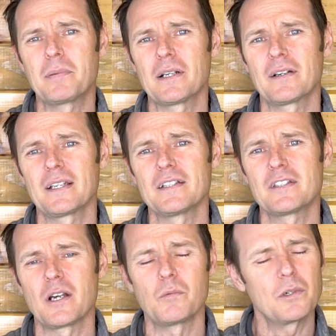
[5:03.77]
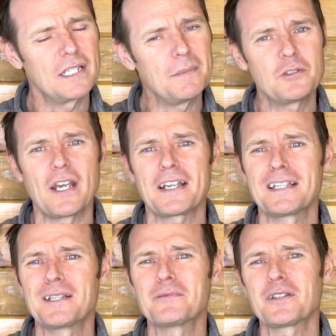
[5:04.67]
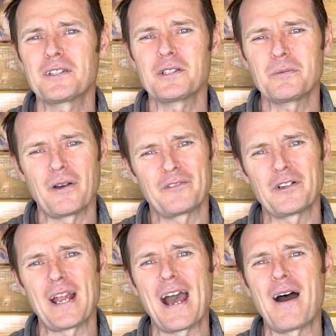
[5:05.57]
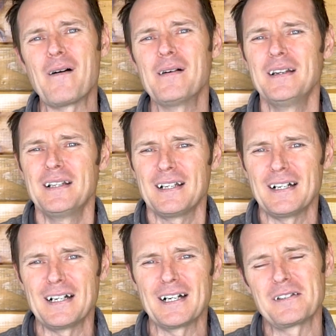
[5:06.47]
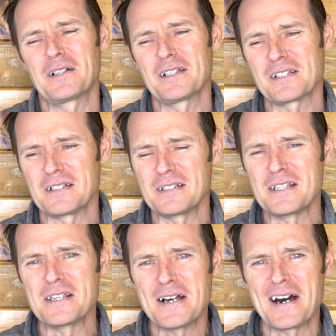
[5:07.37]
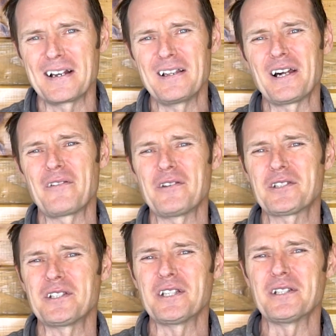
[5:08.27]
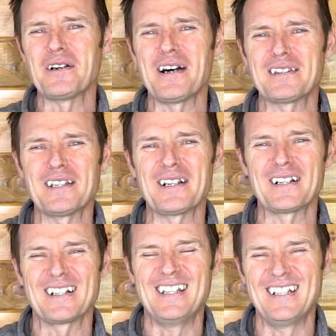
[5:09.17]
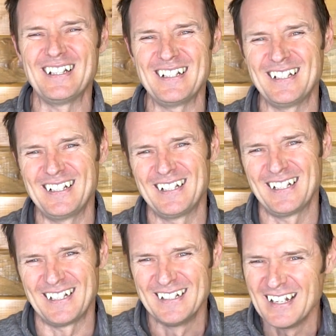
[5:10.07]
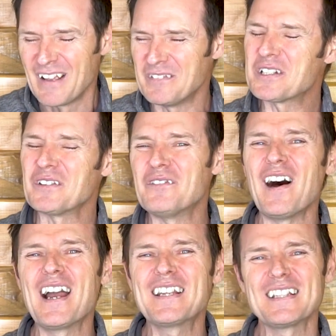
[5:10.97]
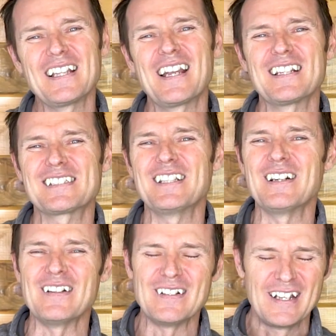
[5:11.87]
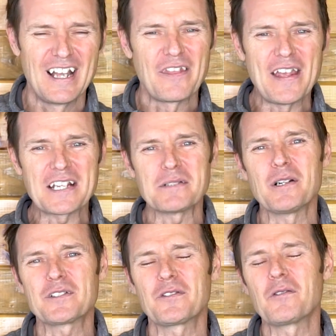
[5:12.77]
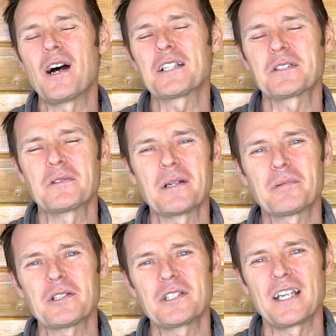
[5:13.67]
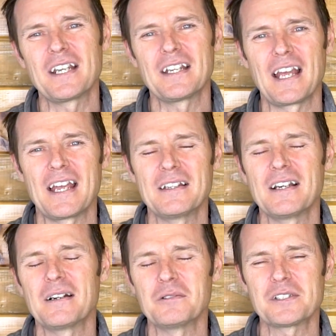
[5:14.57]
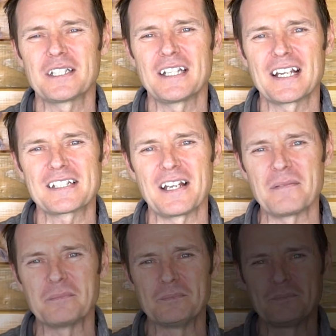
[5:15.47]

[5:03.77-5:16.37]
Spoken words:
period. So we'll keep checking in with you, but for now, there is not a lot of fishing to do out there. If you can find it, let us know. Thanks so much for watching. We appreciate it, and we'll see you next time.